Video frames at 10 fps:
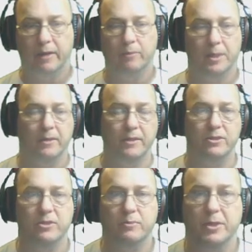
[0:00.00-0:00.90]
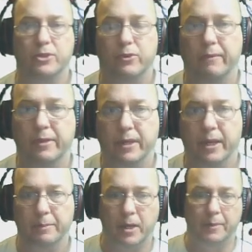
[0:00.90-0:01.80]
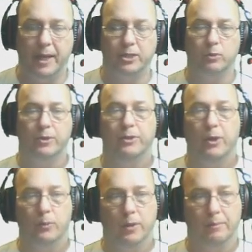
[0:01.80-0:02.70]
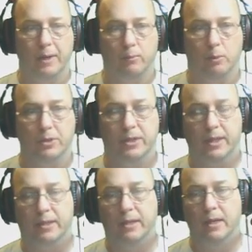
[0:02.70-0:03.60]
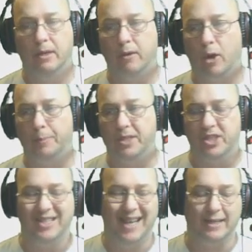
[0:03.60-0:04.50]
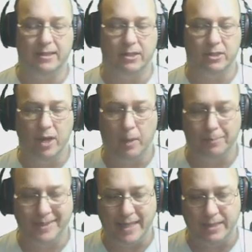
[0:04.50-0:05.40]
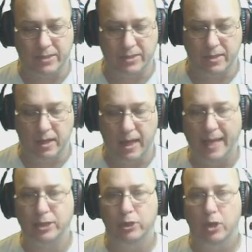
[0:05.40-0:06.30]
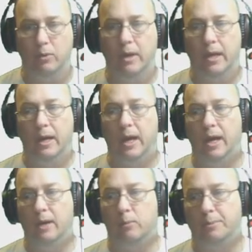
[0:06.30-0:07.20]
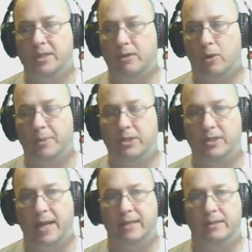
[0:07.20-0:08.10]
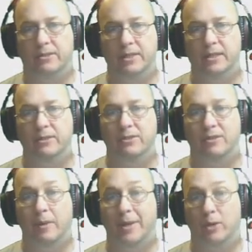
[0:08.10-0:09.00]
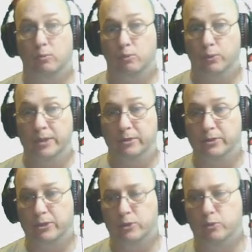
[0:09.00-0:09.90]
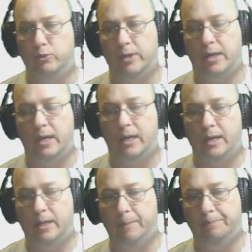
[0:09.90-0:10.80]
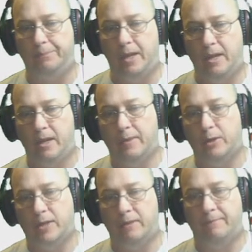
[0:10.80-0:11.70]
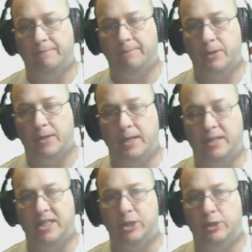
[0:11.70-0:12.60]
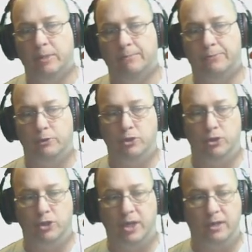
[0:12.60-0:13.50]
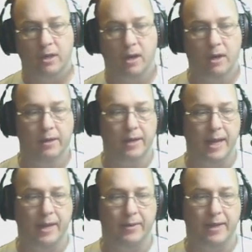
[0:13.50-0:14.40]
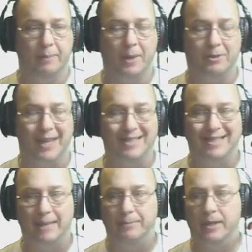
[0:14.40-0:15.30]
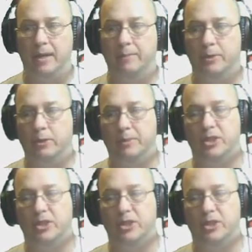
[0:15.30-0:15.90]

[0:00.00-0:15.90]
everybody. This is Mr. Everything, and I'm coming at you with another one of my Robotech RPG Tactics updates. As you know, Robotech RPG Tactics is coming out real soon. They're getting geared up for Gen Con, and then about that same time, they're going to be